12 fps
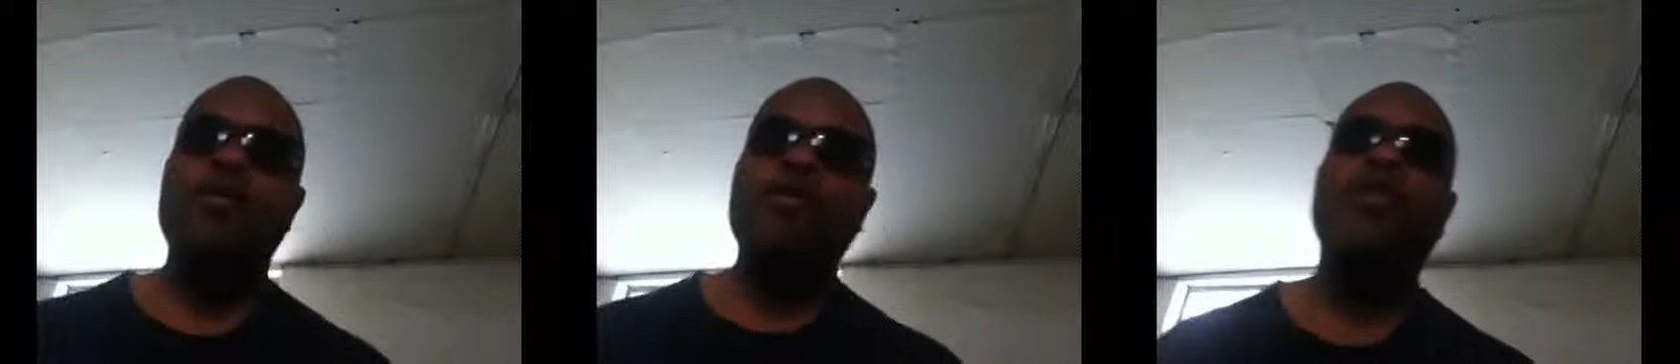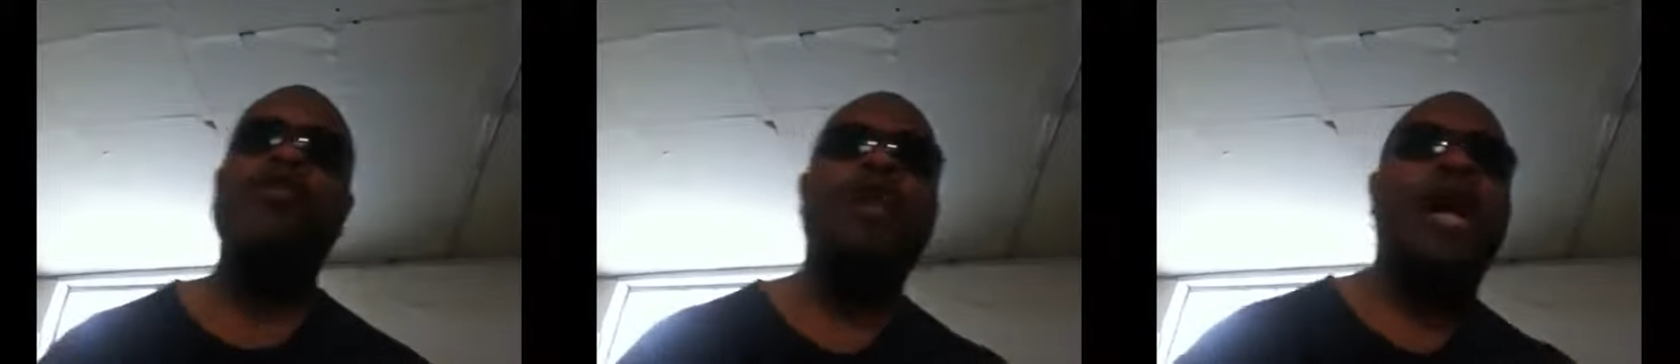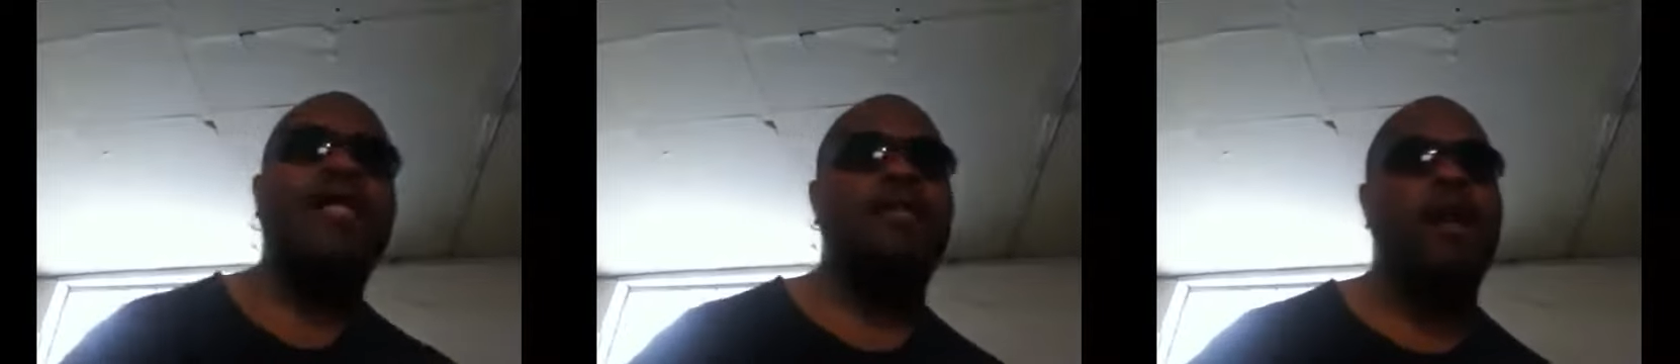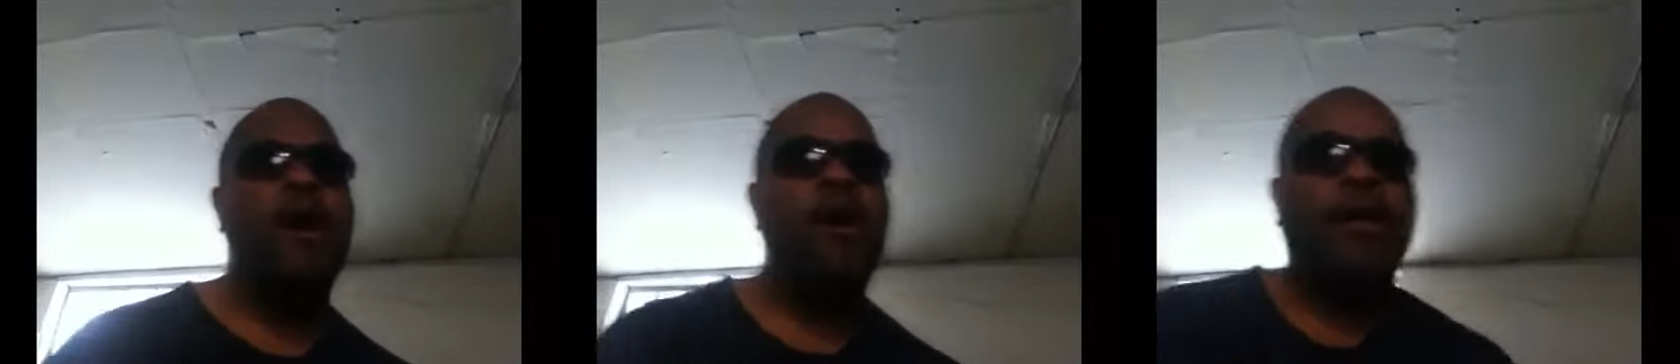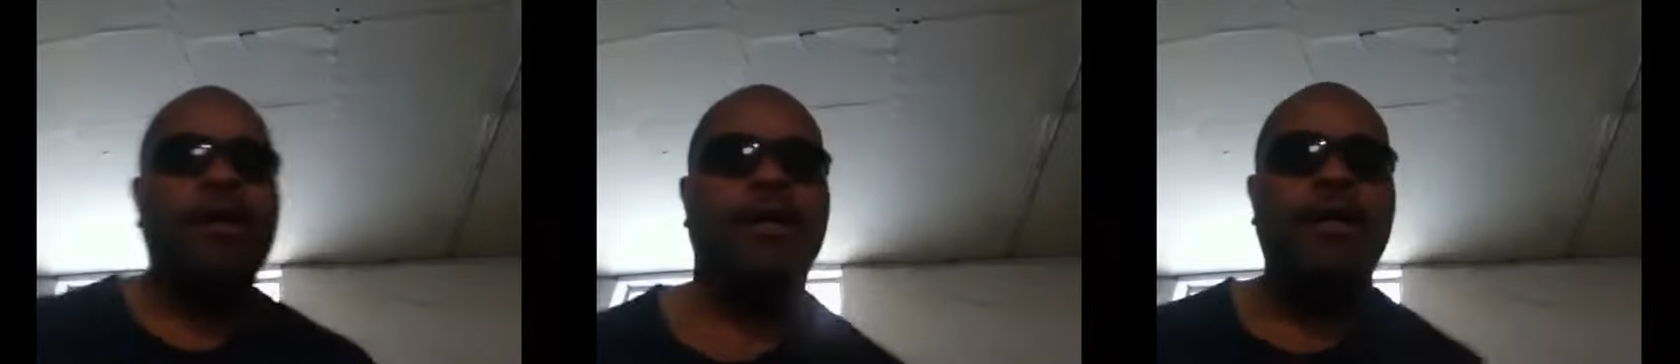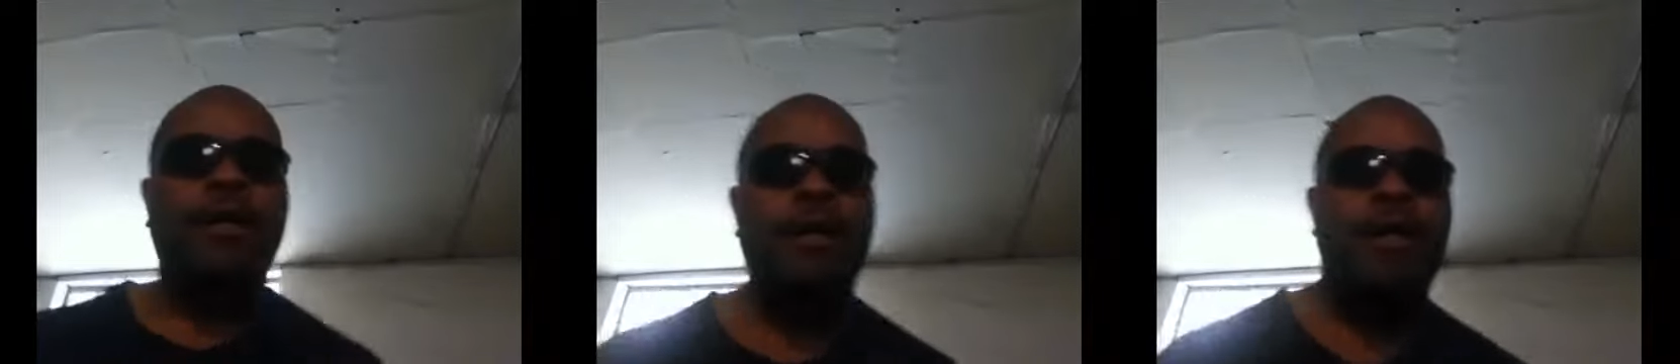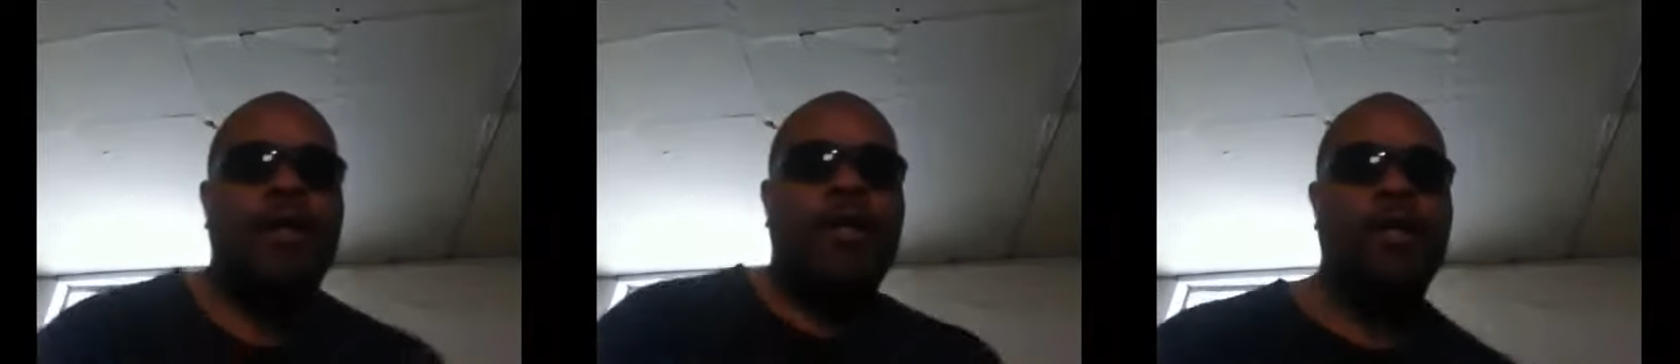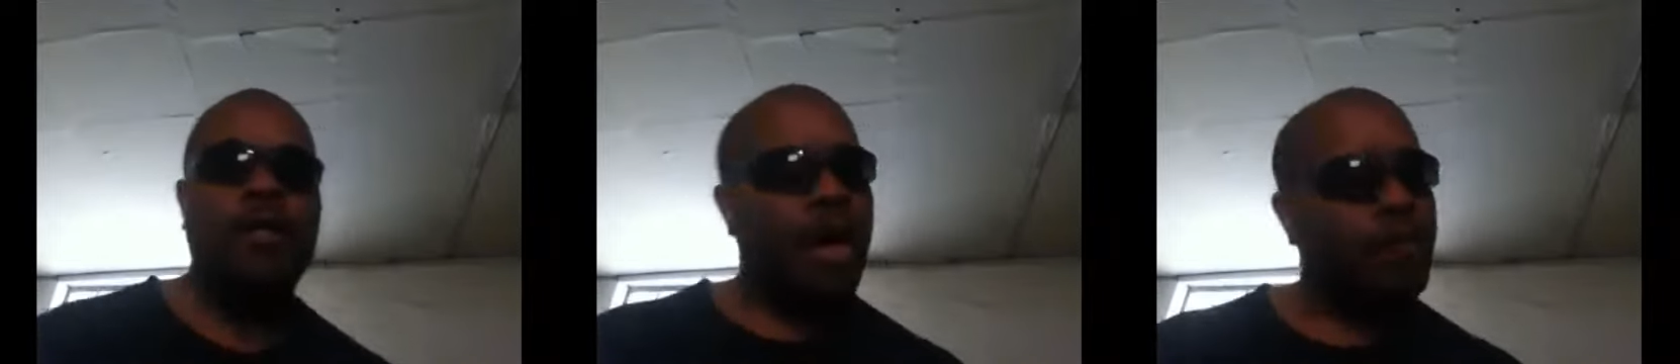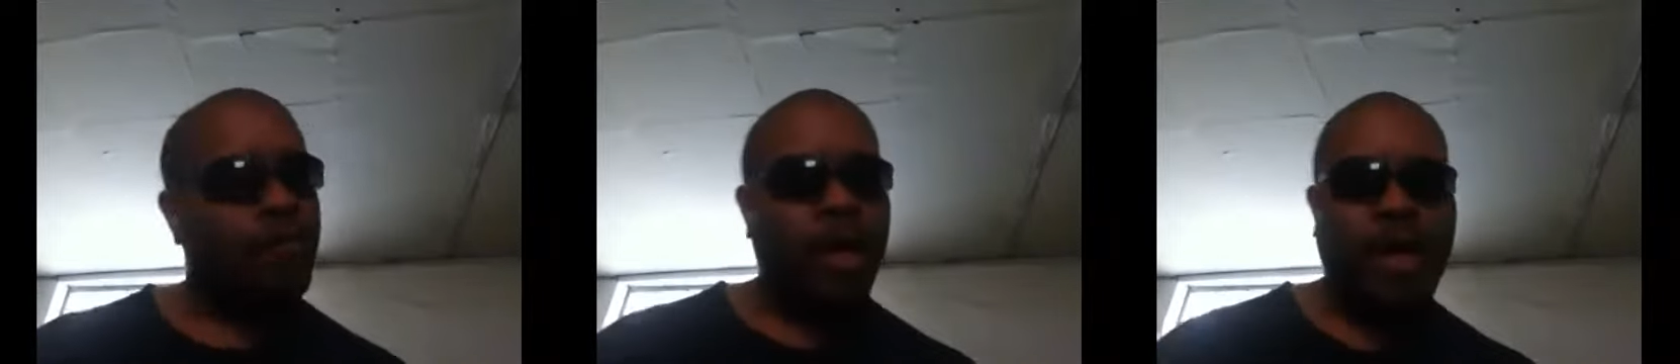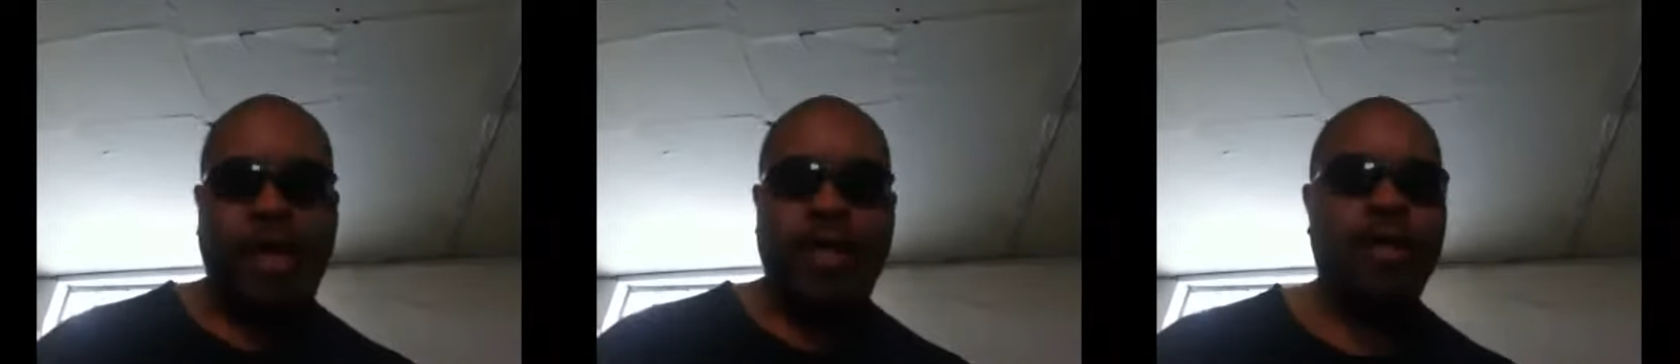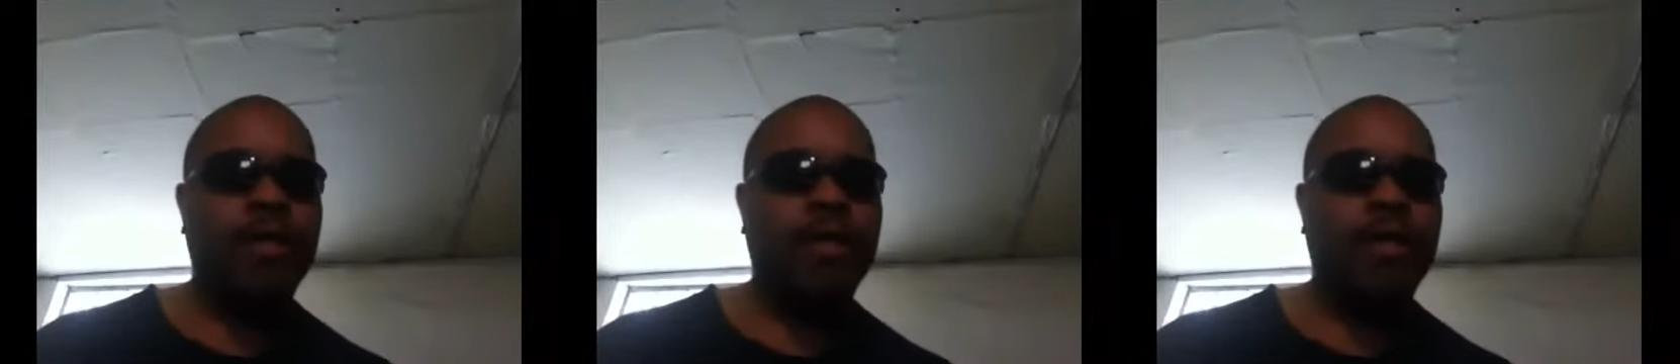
What you got, dog? I'm ready.